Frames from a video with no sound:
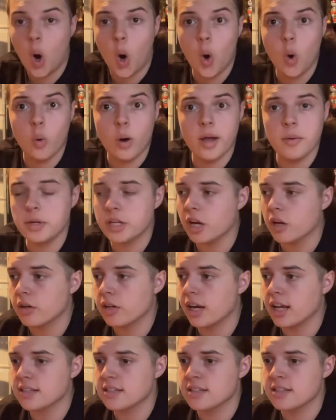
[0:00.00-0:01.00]
Oh, here we go,
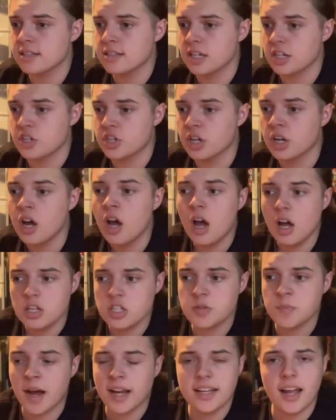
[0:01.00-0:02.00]
Collector's Edition.
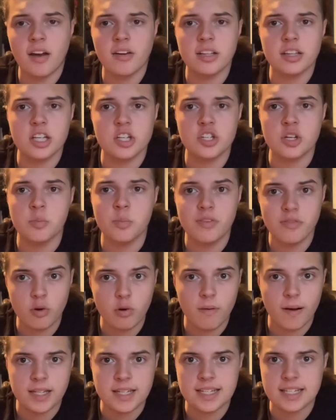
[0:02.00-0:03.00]
SmackDown Edition, we've
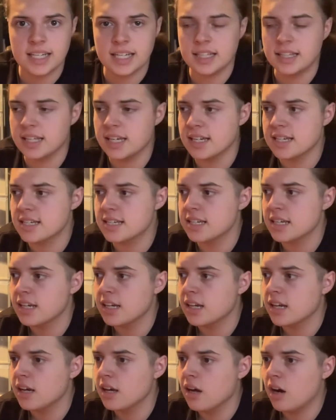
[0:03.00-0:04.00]
already seen this.
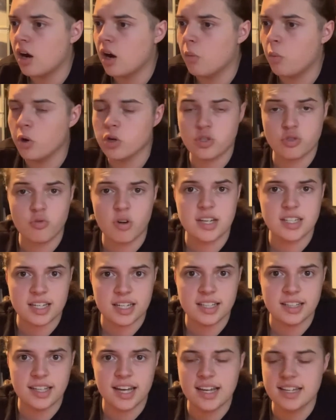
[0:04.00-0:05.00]
I watched
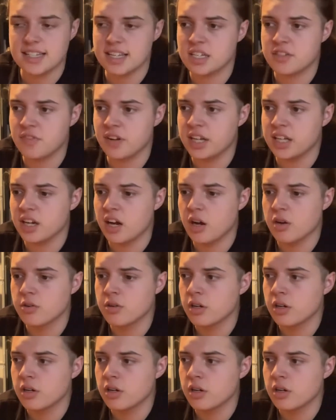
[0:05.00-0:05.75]
Wrestling Days, this video.